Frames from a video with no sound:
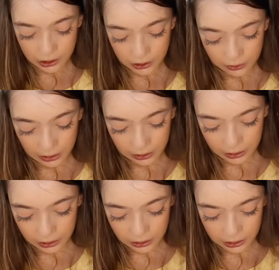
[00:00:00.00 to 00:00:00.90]
one
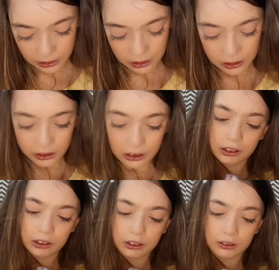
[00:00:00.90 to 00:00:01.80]
is
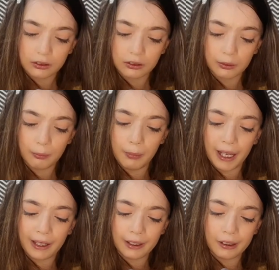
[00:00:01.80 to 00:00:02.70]

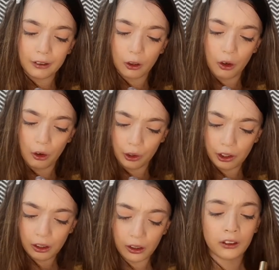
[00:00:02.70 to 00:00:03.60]
Bare It All,
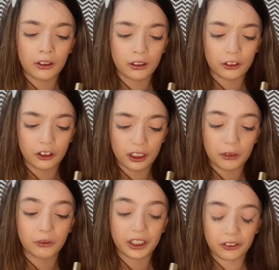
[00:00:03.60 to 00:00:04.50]

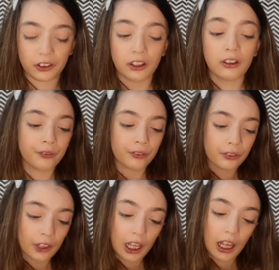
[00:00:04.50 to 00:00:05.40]
Dream Weaver
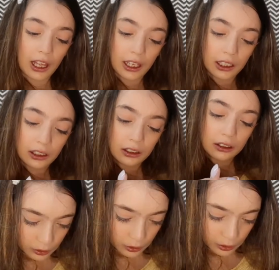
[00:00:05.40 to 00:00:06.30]
and
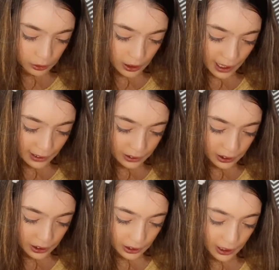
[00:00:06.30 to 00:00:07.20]

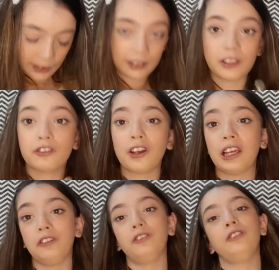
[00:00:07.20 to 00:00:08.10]
1995
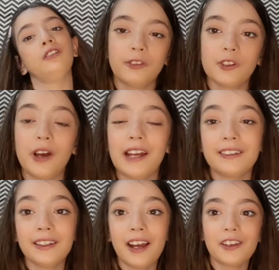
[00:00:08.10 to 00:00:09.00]
so i
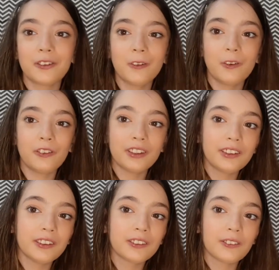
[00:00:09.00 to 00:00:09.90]
think i should go with
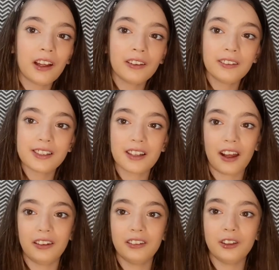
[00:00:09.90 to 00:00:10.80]
this one this
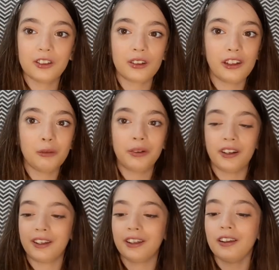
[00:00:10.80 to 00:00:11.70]
color looks really
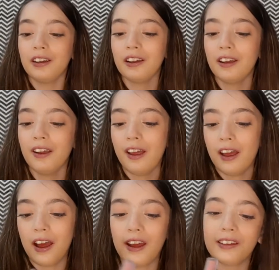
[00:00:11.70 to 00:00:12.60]
pretty
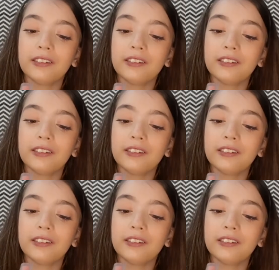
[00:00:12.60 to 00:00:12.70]
and